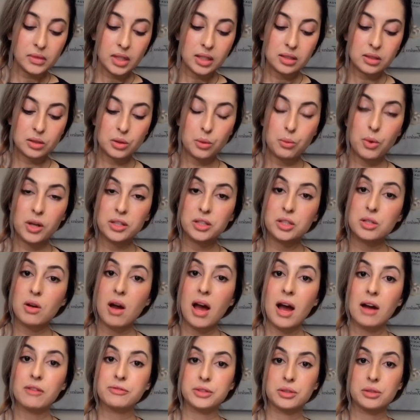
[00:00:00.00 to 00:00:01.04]
So what you
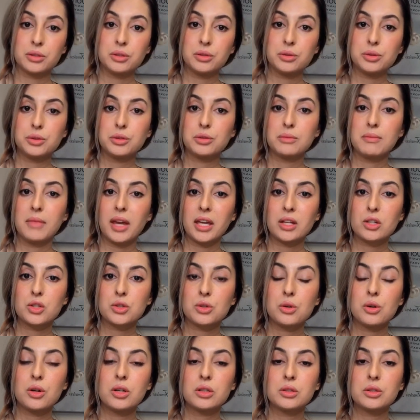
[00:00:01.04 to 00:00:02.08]
have to do to make
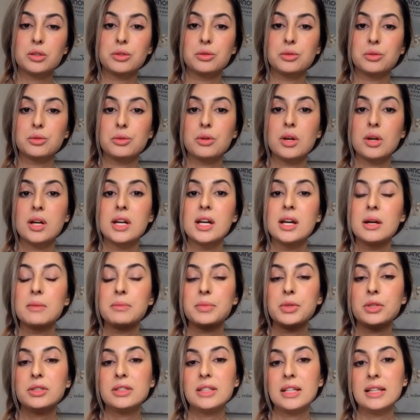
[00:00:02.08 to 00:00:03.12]
sure to
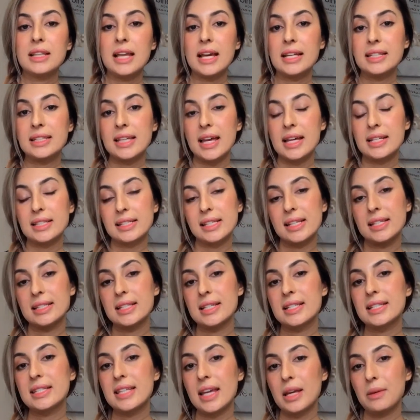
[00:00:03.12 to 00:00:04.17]
put the latex in the
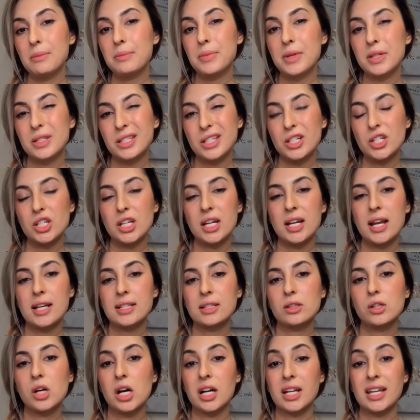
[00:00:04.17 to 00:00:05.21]
same position as
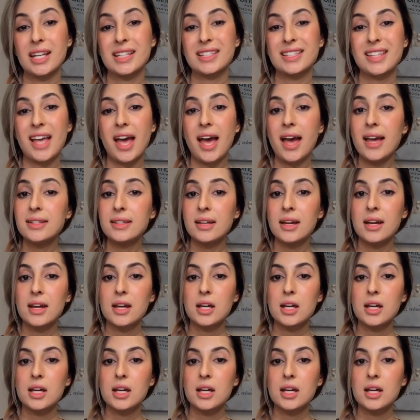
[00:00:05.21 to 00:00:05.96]
client's head,